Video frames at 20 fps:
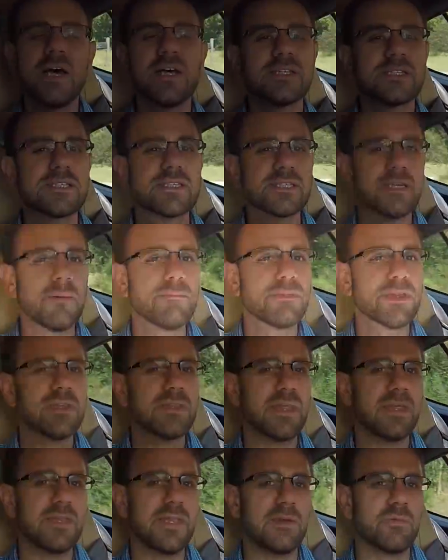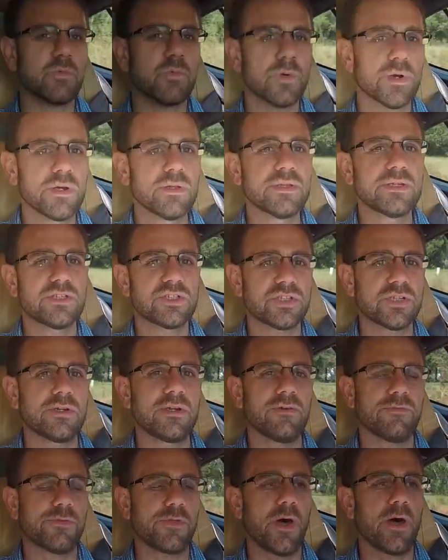Something that they really should
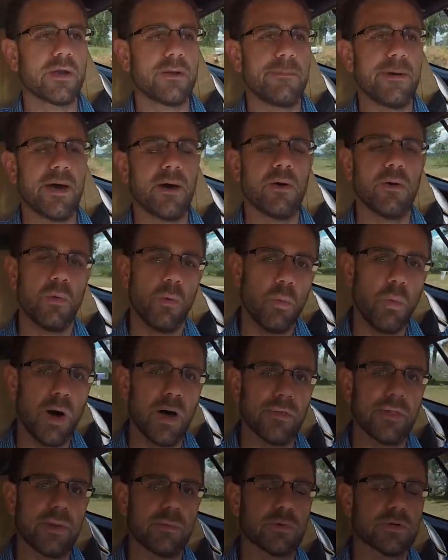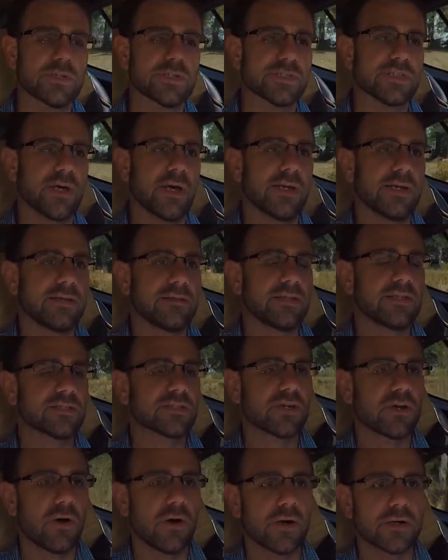have thought about while they were designing
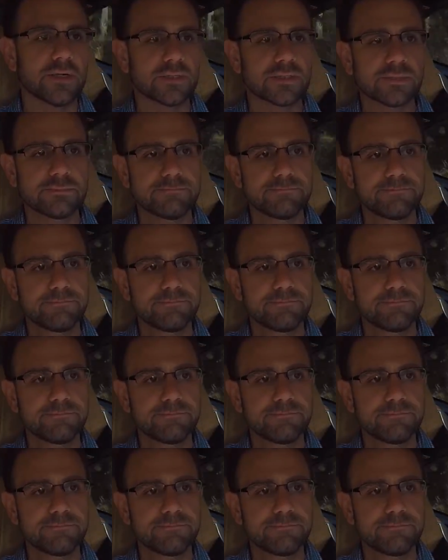these cars.